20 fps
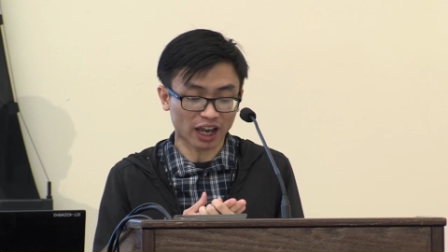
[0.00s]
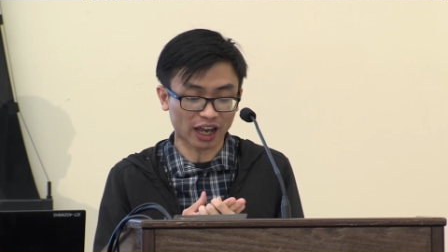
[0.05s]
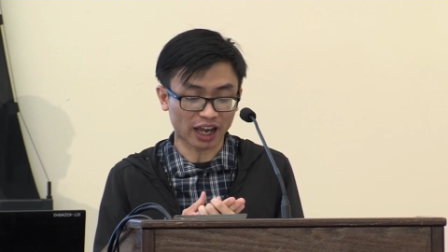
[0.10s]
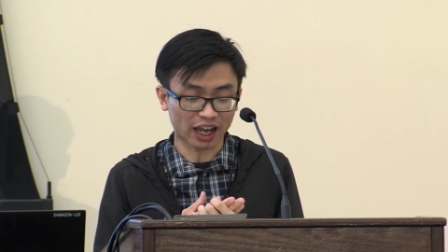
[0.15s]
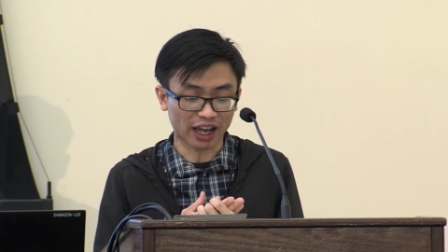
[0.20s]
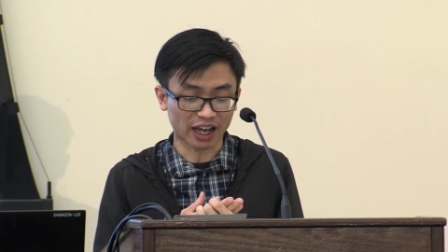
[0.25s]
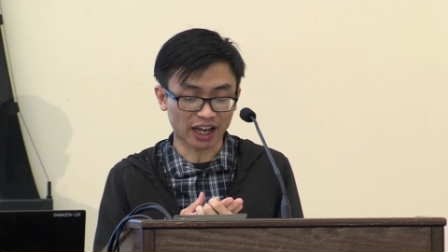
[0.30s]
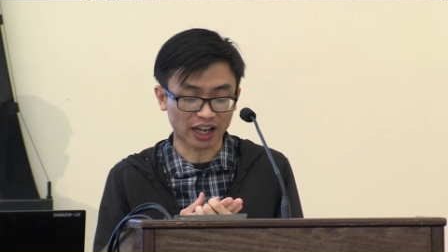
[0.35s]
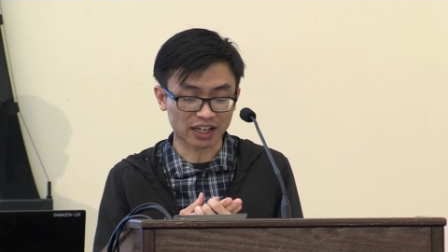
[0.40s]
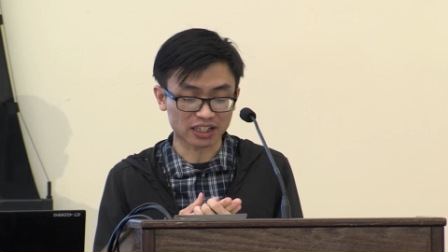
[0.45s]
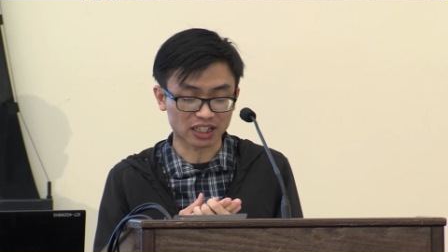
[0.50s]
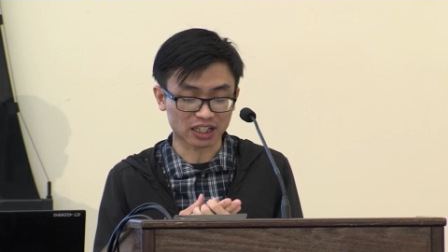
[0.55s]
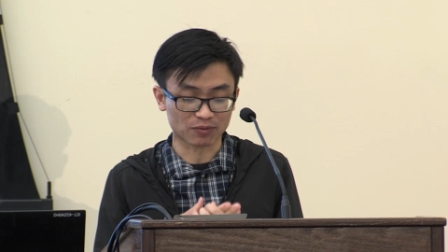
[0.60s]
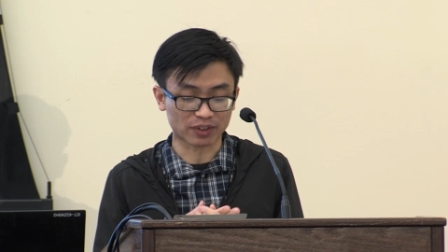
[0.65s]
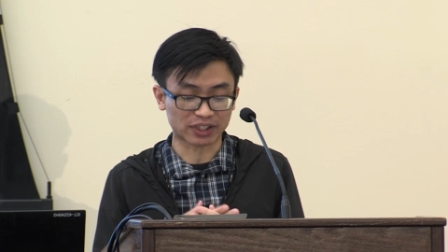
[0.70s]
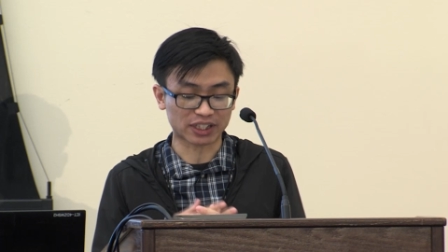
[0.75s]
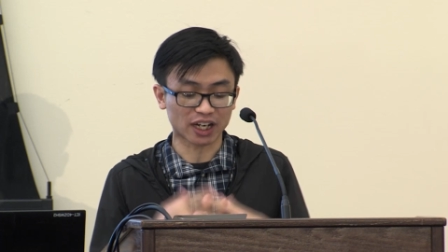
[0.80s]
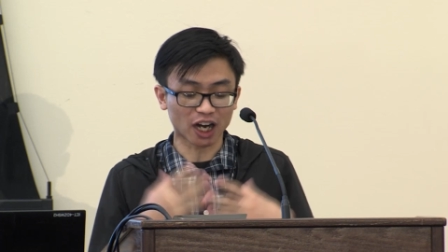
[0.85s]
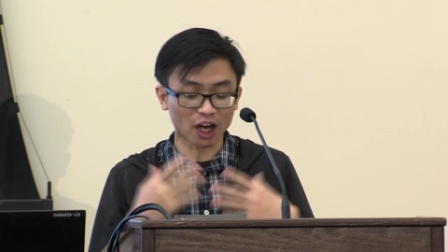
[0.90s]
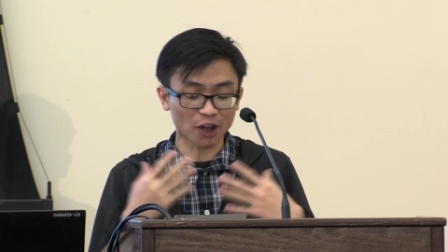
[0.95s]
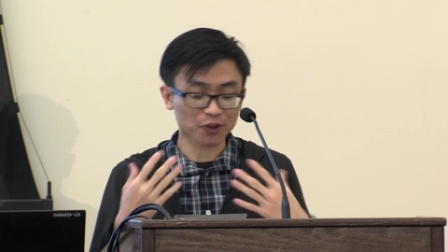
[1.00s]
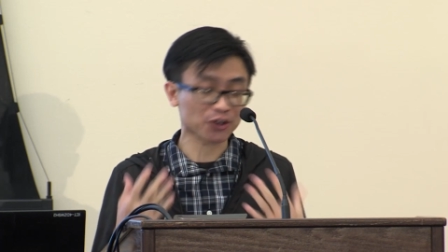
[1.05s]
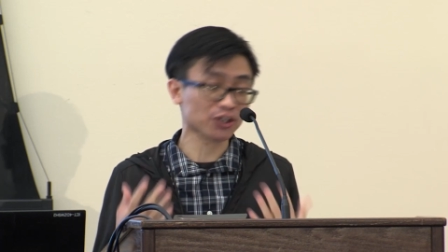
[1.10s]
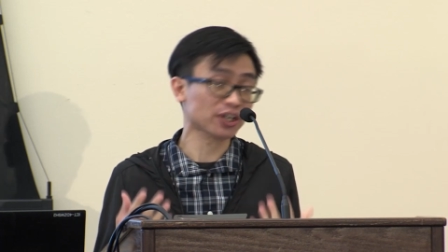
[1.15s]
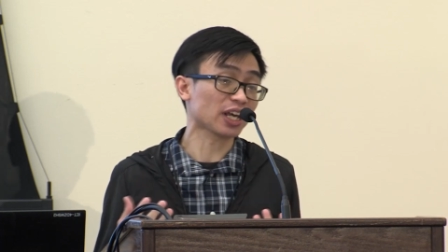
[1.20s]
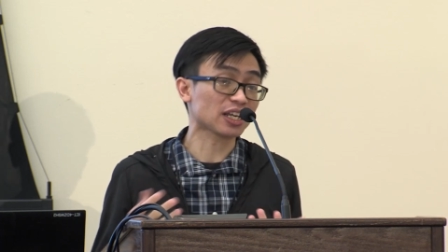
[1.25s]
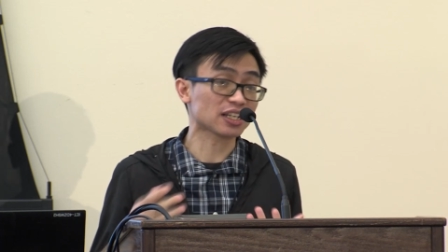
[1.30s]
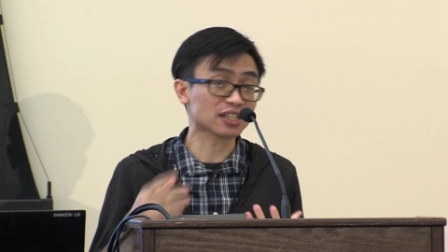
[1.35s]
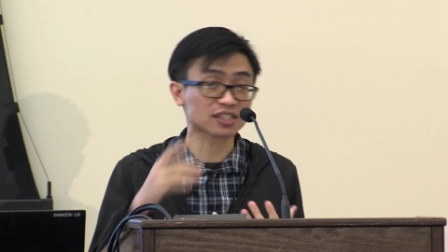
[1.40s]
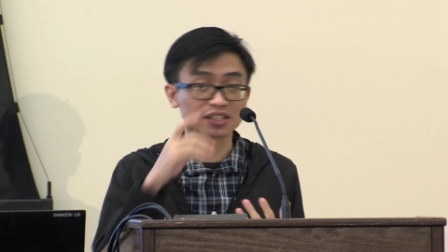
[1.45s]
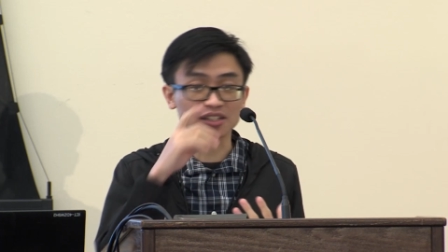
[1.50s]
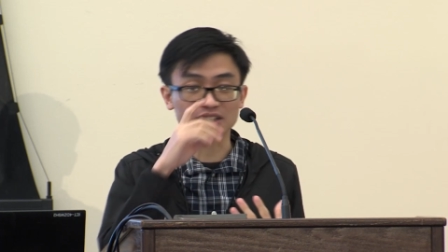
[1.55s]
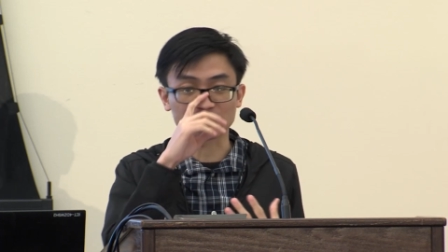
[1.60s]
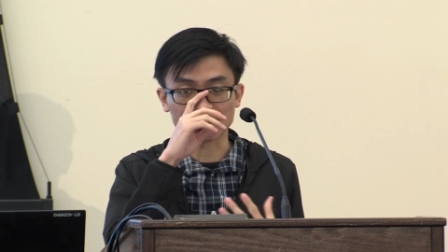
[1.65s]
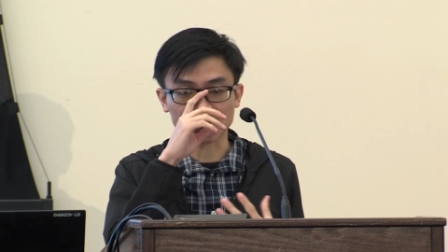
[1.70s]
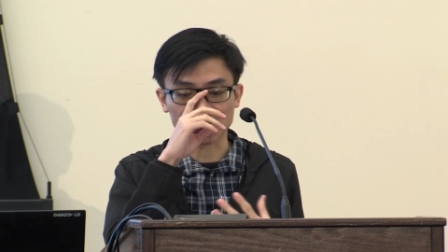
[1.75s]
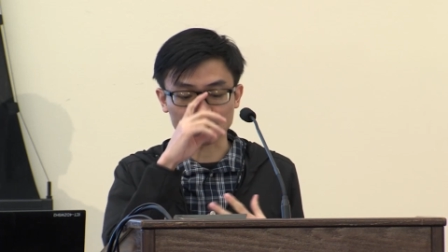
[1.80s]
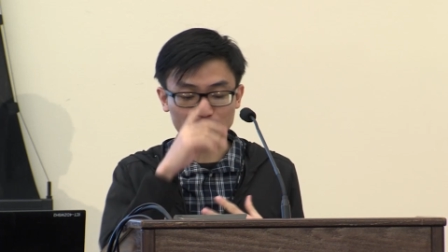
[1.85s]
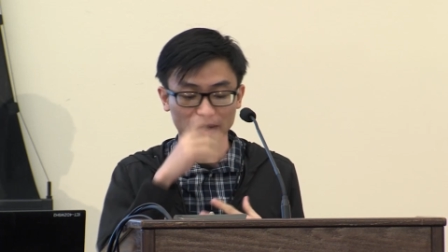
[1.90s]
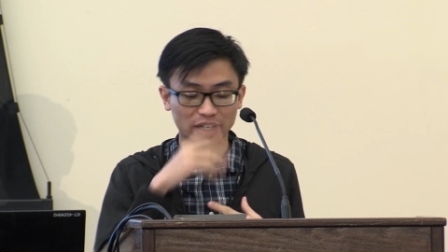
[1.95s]
And um, in other
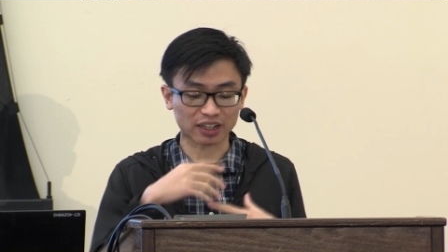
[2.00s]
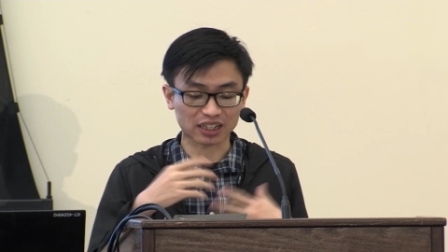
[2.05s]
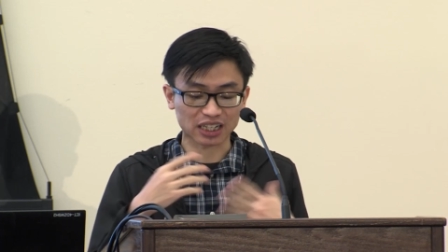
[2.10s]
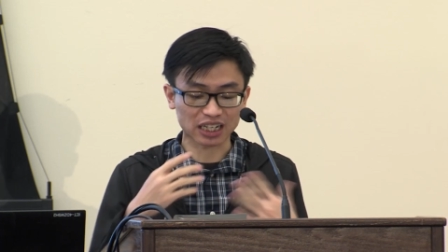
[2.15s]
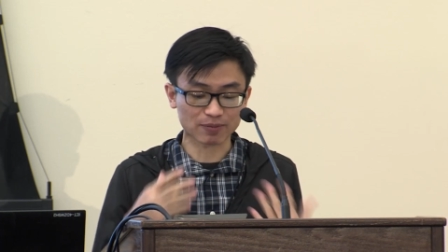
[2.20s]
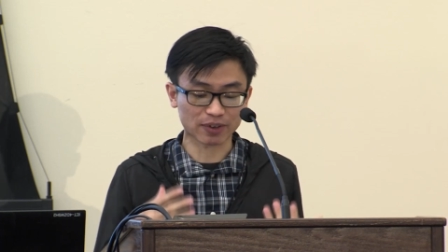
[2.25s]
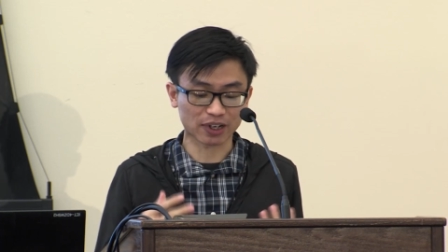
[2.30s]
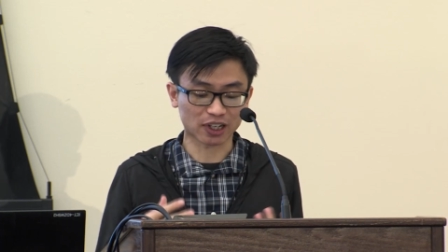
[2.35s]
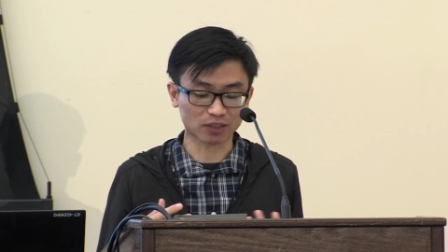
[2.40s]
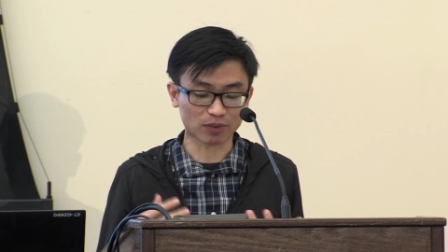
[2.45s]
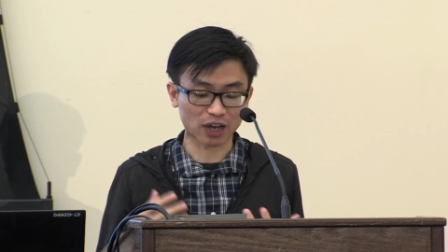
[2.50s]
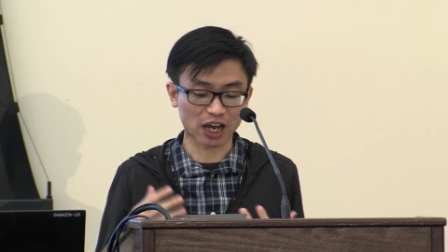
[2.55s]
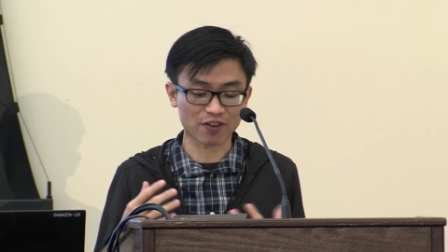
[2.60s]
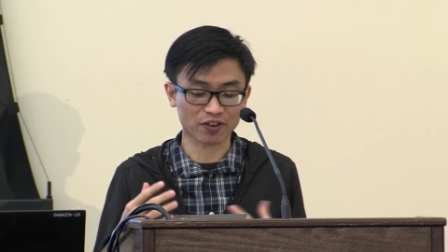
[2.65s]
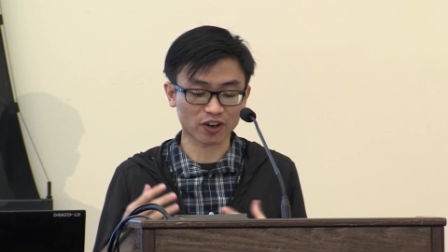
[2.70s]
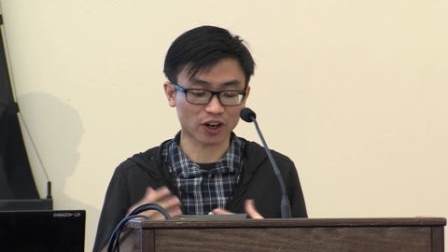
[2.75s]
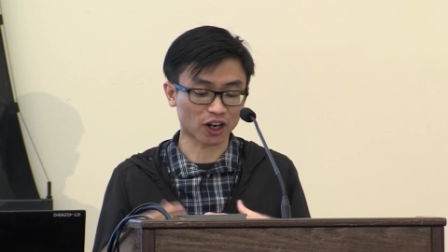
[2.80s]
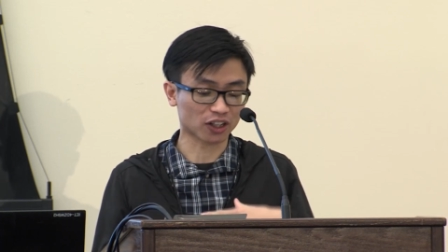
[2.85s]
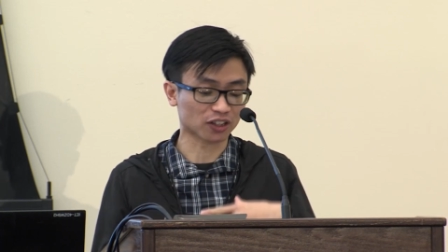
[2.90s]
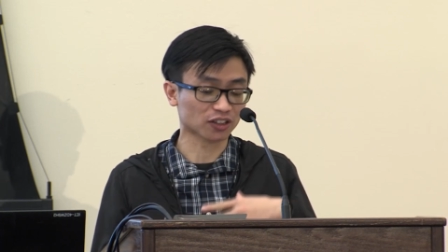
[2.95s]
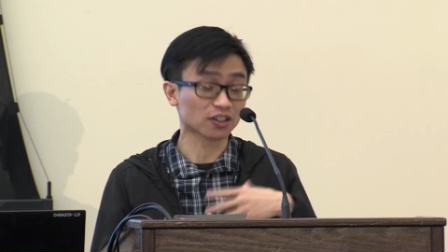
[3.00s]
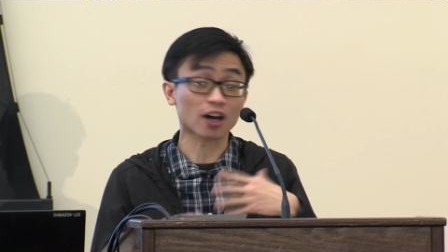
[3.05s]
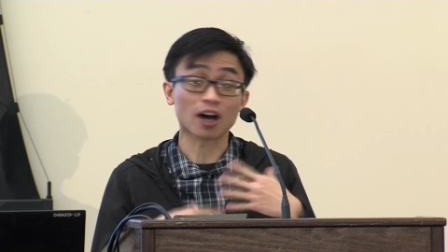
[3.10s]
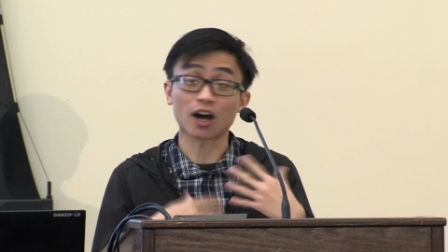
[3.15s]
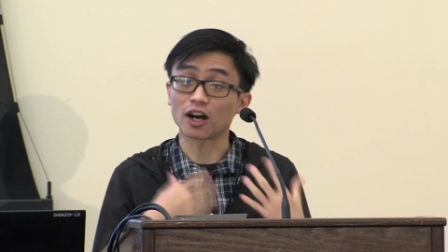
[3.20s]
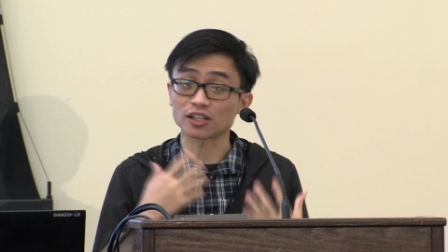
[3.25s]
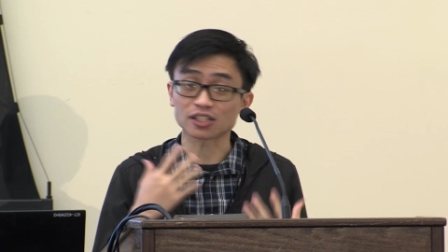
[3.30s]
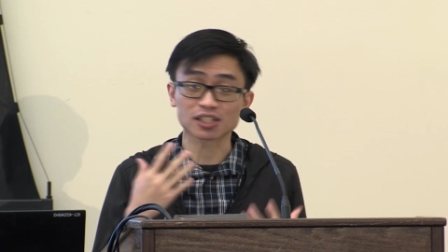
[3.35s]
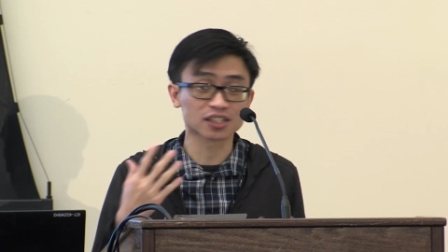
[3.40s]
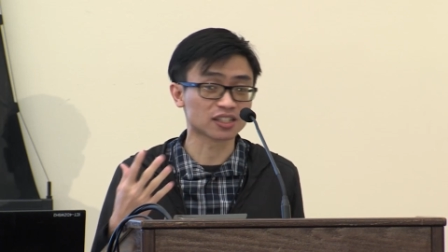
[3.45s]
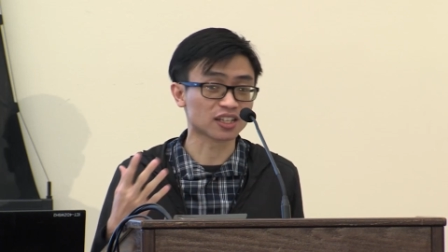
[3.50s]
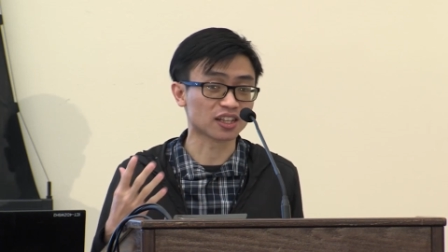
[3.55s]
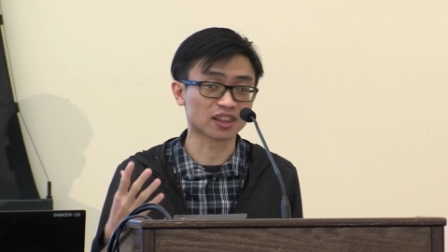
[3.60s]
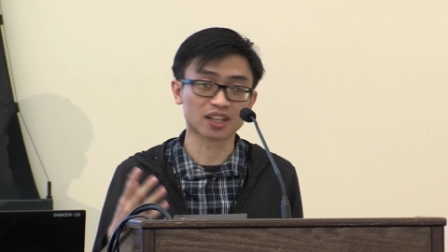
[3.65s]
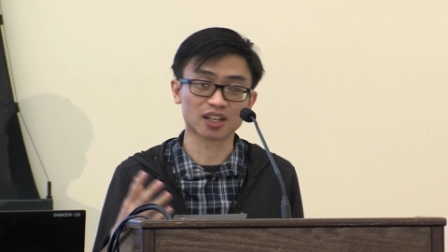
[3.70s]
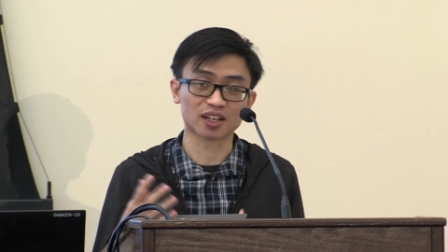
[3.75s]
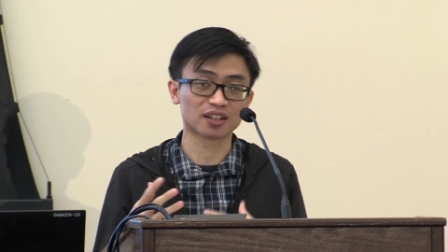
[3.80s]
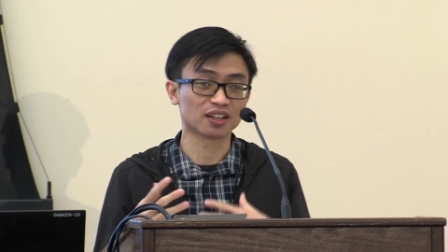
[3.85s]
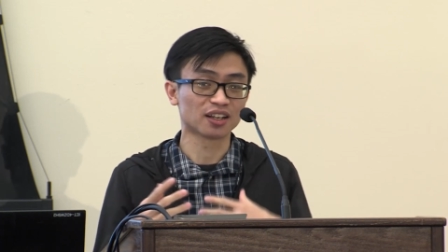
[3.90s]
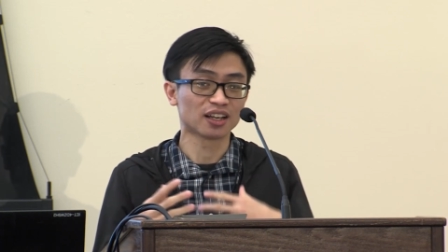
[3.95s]
cases, my email might have gone lost in
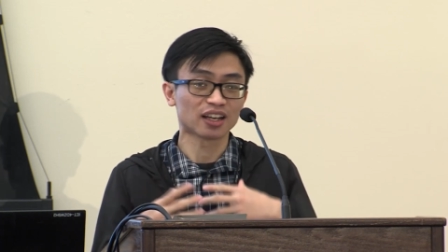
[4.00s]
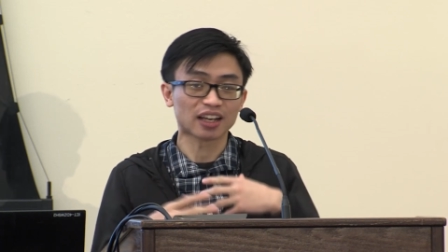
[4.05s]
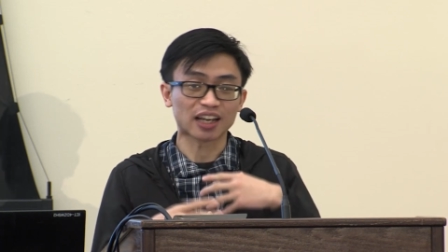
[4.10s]
the,